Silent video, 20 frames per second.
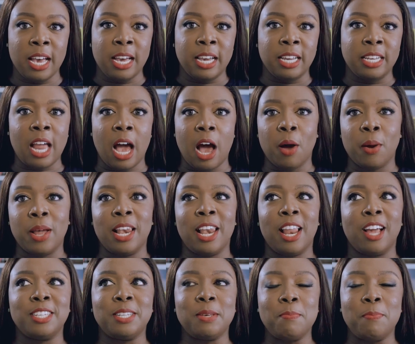Now, a
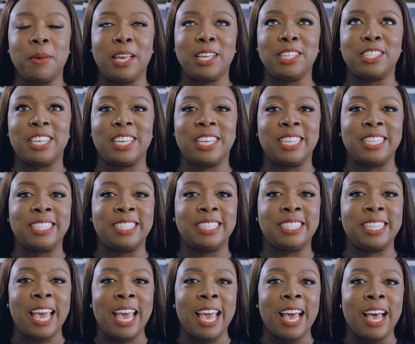landing page is
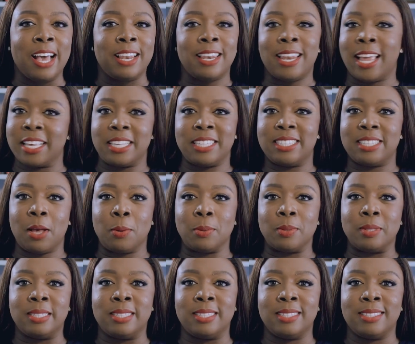like it
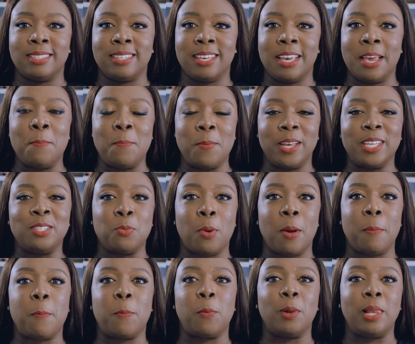sounds, a page where
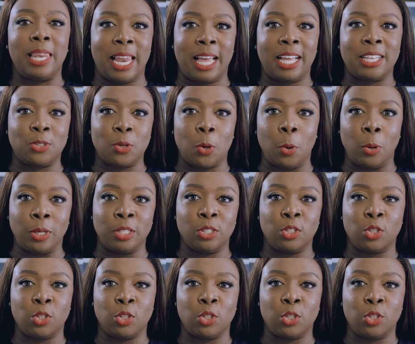people land on.